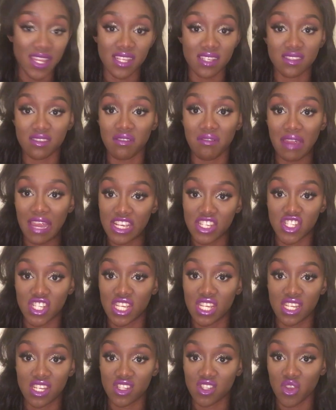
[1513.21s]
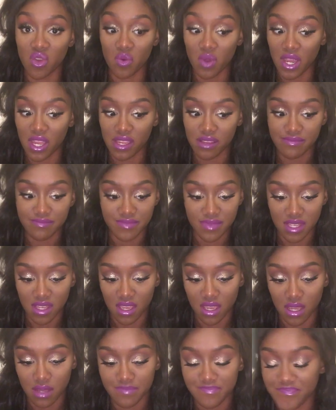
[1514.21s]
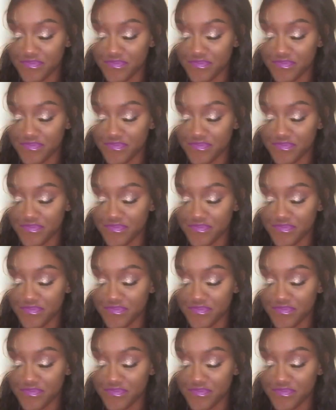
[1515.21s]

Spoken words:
it's so ashy and it's so white. So yeah.